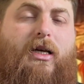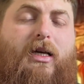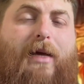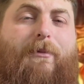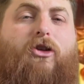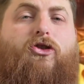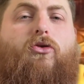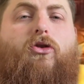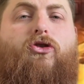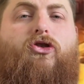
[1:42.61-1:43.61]
It means you
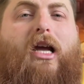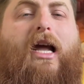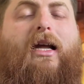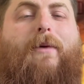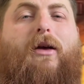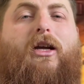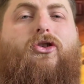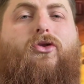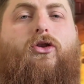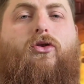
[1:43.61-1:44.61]
can check and make
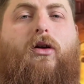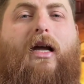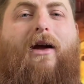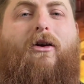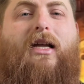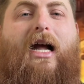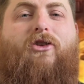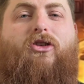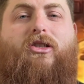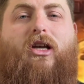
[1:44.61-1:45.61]
sure that your character
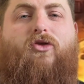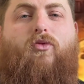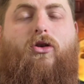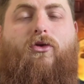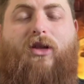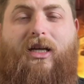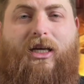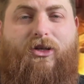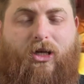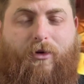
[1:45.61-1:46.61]
actually does what you think
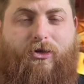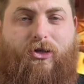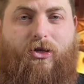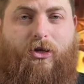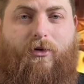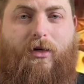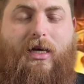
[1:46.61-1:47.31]
it's going to do